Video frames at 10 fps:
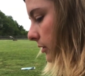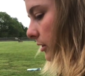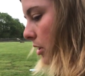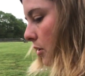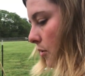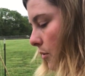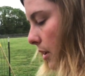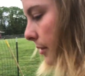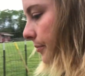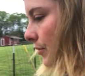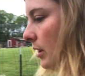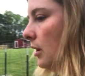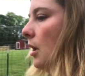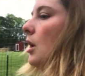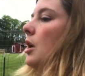So
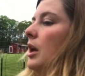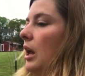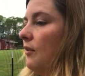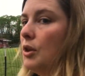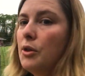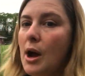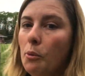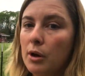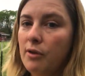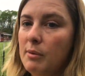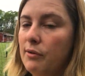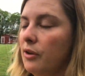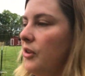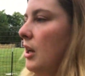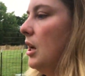even though that worked for me for
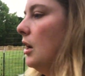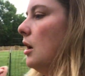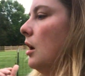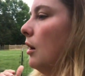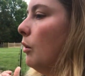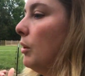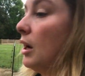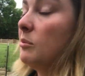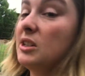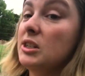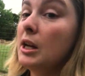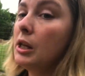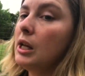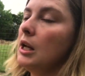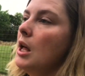seeding, when it comes to
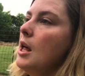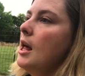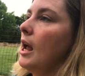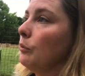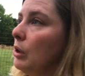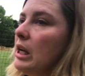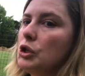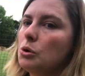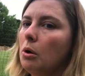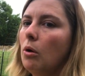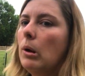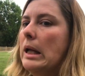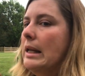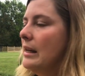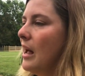tilling and weed control,
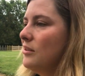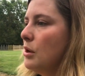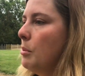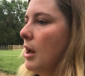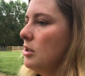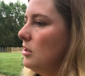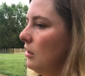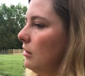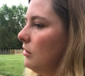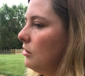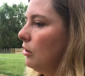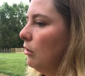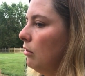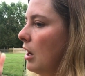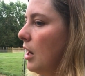not so much. This
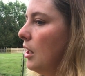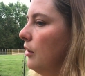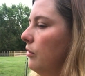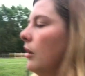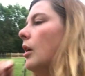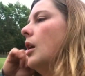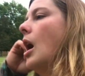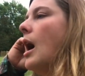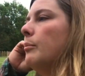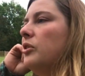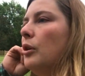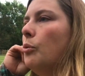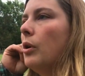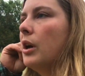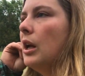girl kind of, I'm still
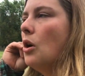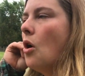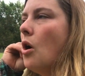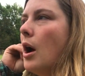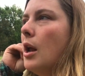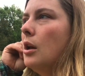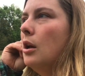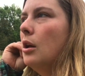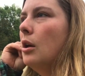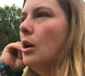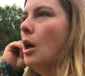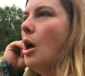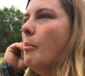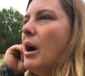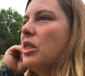working on
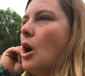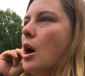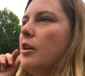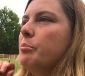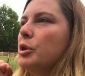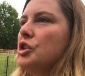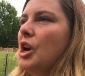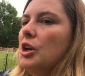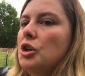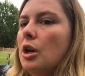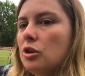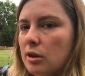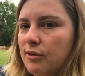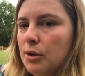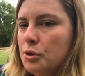my thought of projection into the
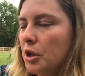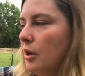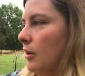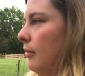future.